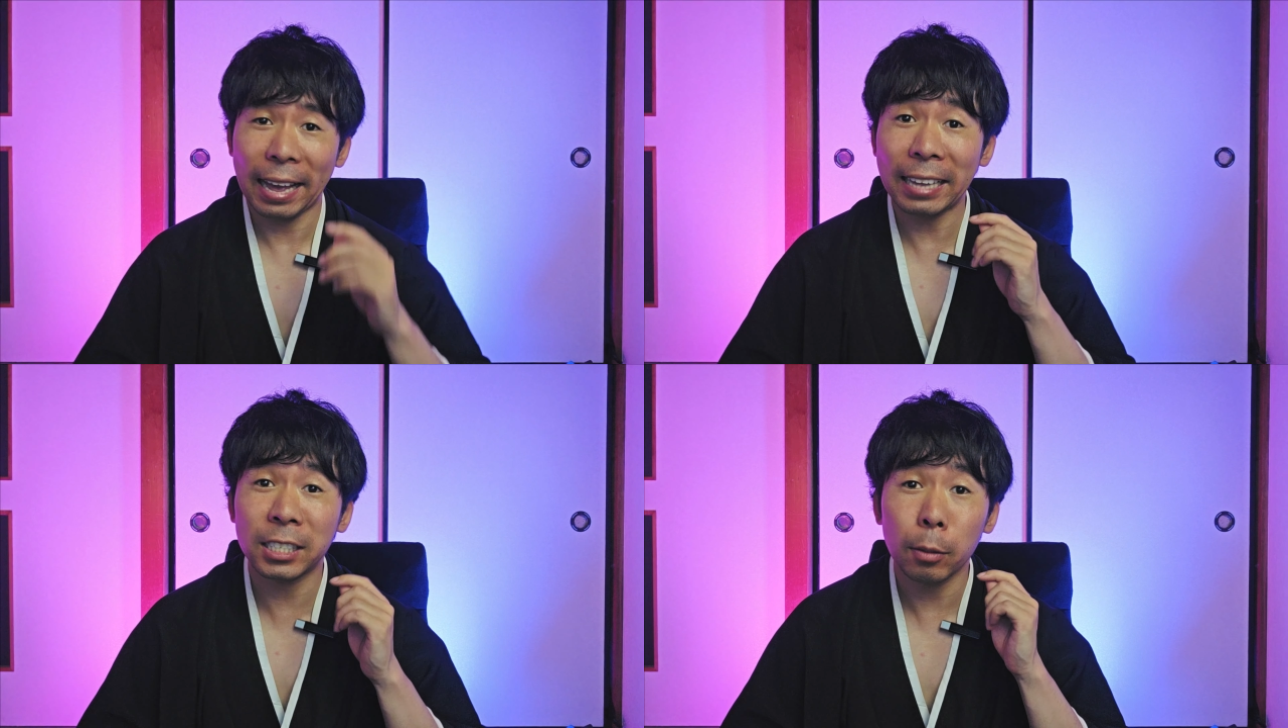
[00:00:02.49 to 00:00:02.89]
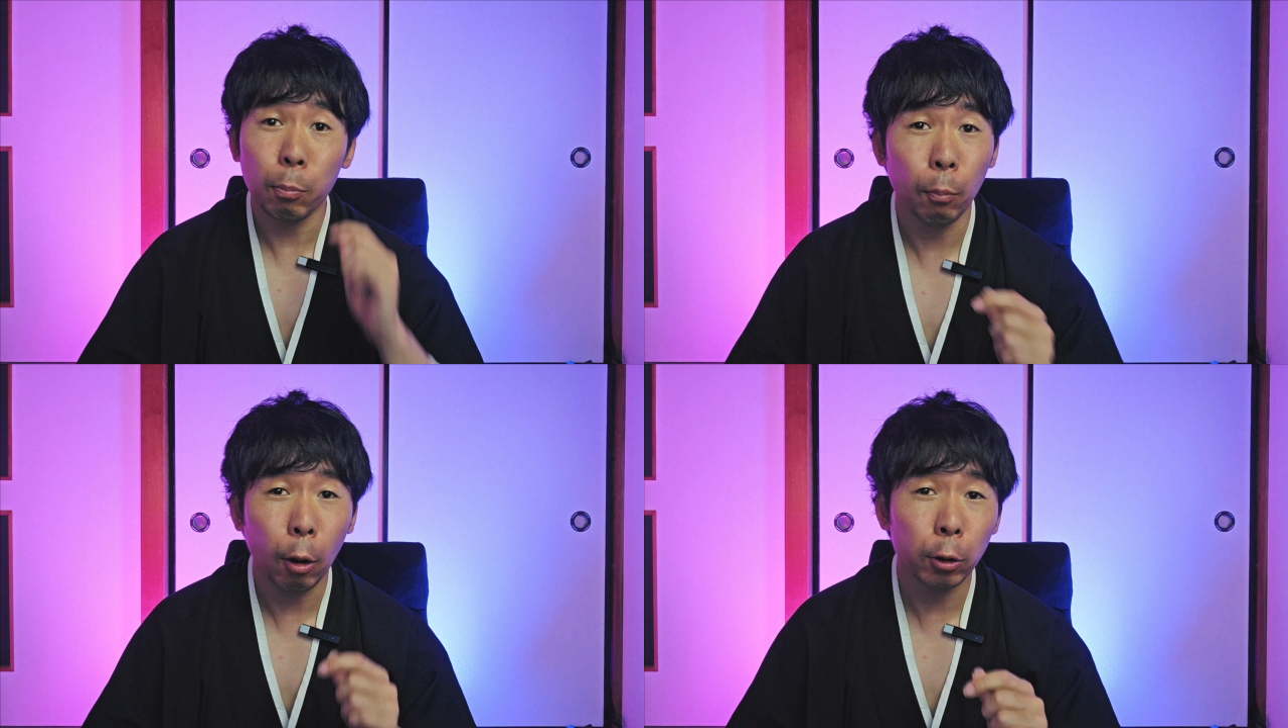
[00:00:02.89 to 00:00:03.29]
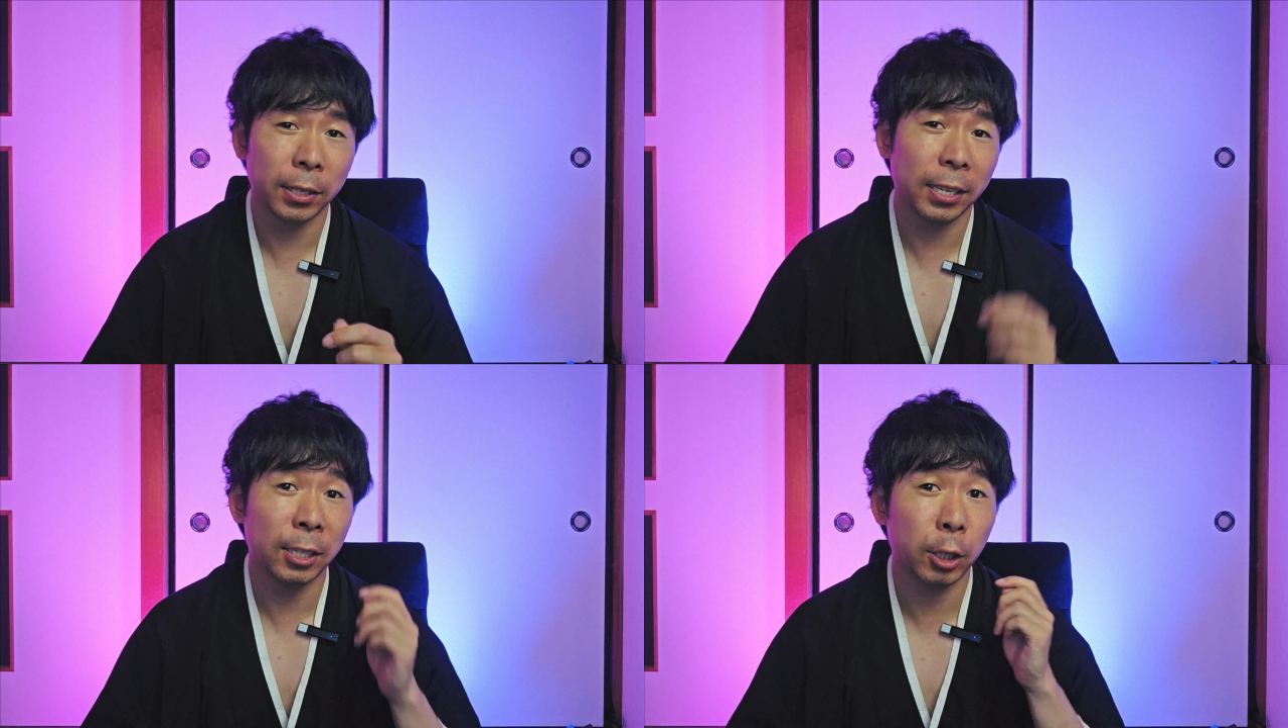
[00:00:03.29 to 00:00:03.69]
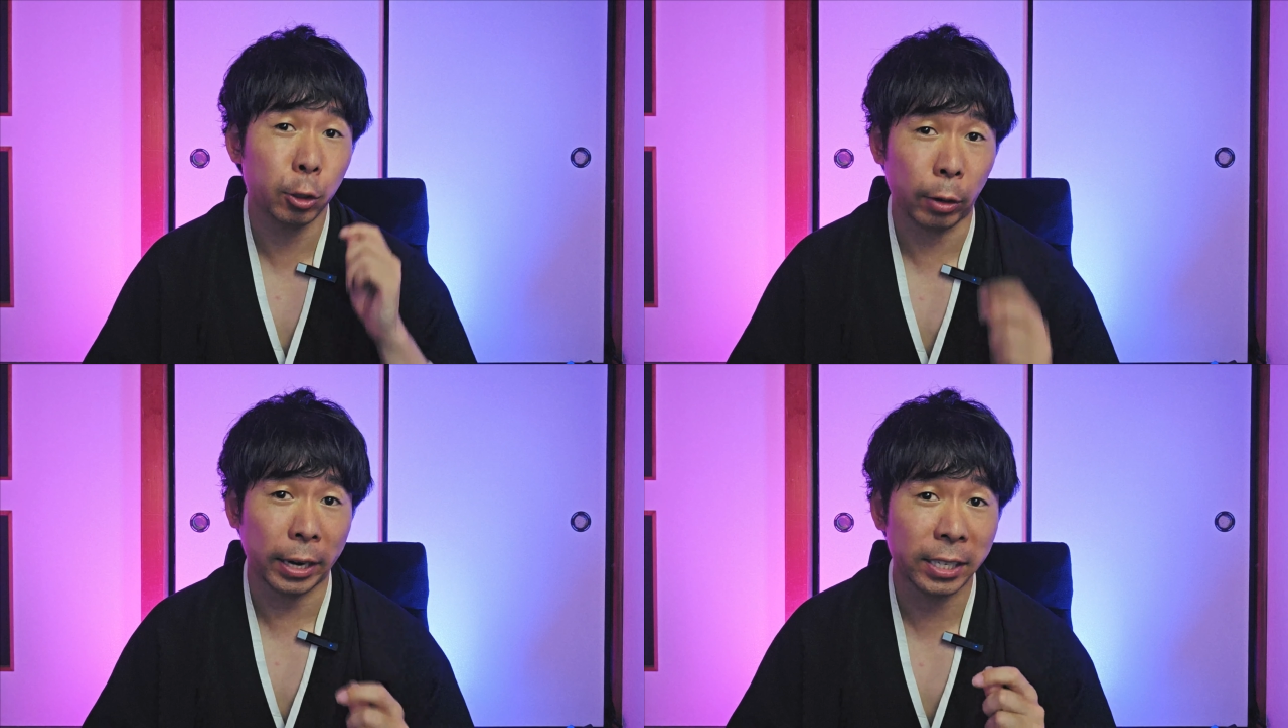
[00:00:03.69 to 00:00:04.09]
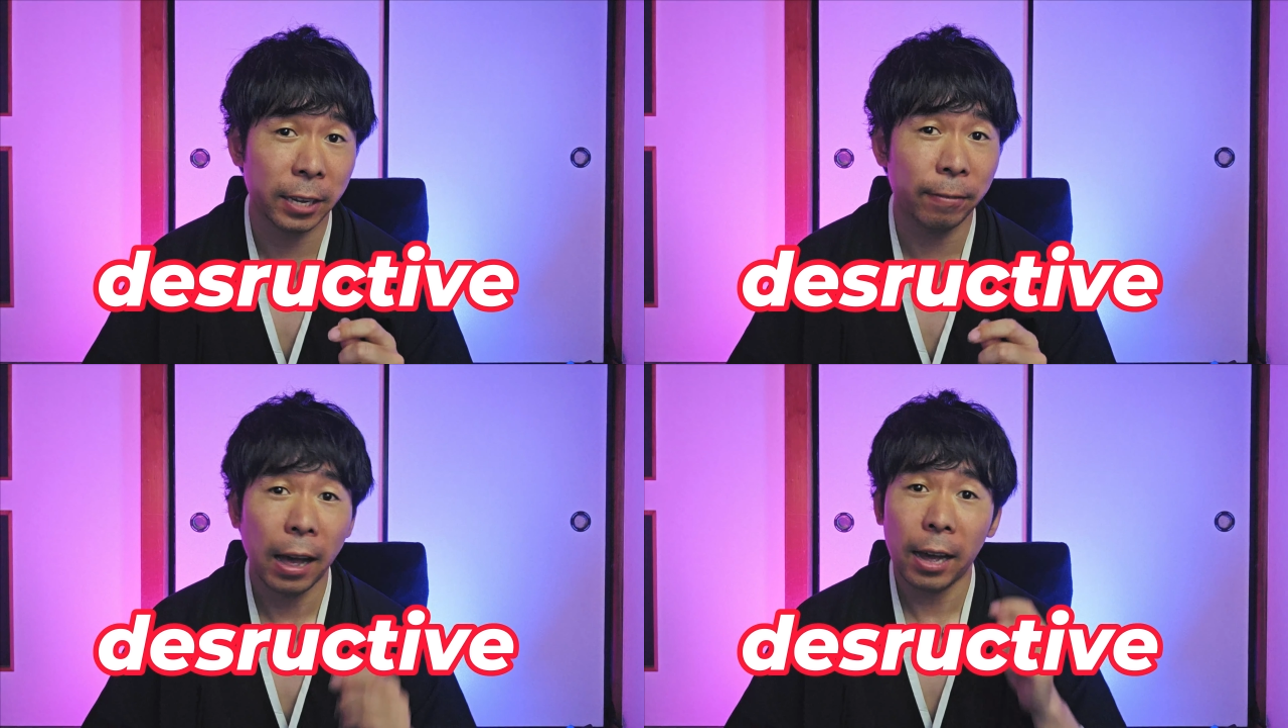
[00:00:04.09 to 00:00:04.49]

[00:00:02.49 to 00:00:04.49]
its most destructive